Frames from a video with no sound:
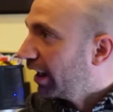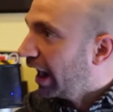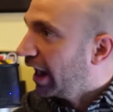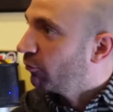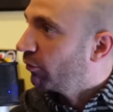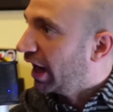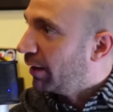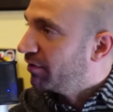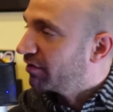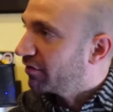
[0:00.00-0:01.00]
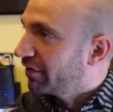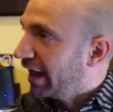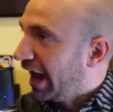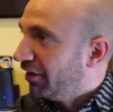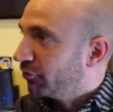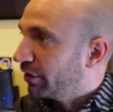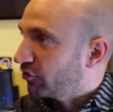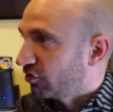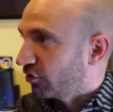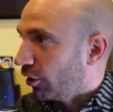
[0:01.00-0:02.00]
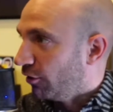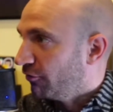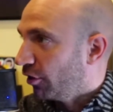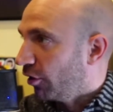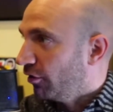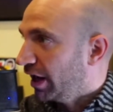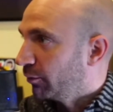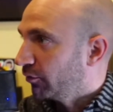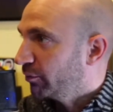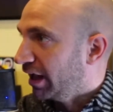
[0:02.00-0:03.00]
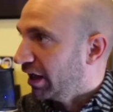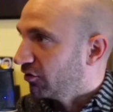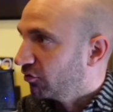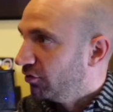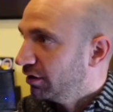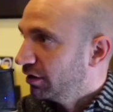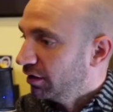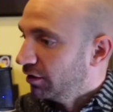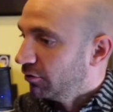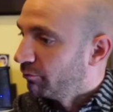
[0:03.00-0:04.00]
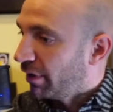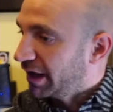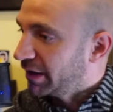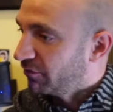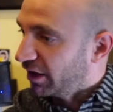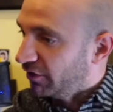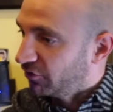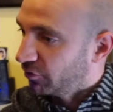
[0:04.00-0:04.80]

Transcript: And what happens is they ask questions that often aren't able to be answered by themselves.